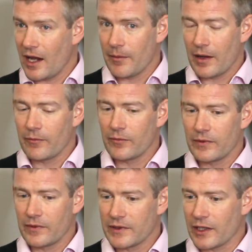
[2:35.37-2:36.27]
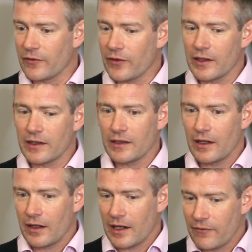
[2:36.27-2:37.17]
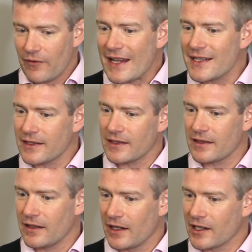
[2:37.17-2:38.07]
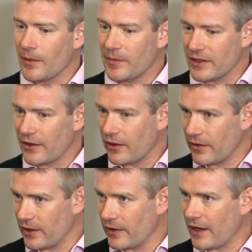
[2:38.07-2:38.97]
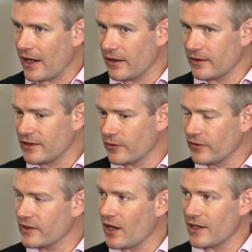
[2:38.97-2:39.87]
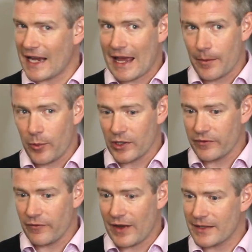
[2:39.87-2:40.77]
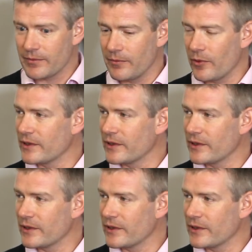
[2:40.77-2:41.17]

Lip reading: So the fund invests in companies that are that sort of size at the point of investment,